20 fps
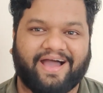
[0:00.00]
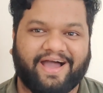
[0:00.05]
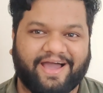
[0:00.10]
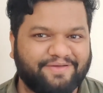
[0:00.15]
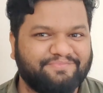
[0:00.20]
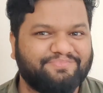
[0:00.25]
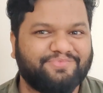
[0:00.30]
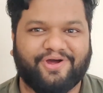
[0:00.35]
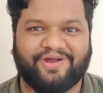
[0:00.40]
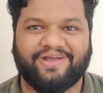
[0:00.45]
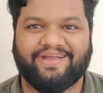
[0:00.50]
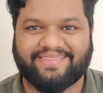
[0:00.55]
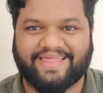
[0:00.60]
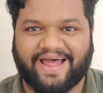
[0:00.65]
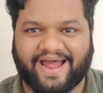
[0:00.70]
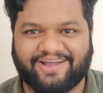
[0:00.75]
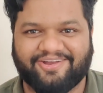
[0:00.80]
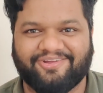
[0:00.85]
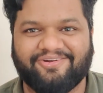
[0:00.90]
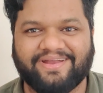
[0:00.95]
I'm not
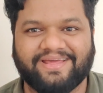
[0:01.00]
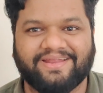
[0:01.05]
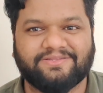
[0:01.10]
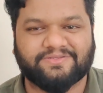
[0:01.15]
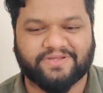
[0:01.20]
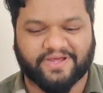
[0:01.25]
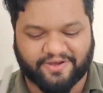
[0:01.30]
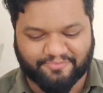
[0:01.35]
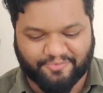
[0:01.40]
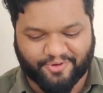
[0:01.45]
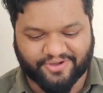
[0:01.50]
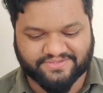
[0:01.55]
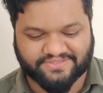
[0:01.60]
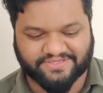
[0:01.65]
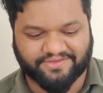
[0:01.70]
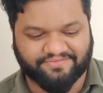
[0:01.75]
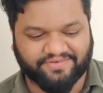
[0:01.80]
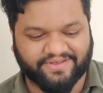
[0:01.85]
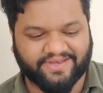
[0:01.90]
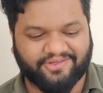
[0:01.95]
that good in
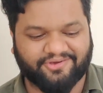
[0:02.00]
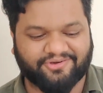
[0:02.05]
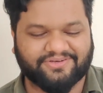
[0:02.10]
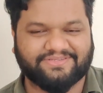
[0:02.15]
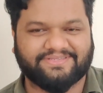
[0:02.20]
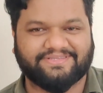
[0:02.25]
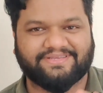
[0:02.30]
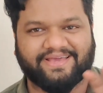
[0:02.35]
unboxing videos,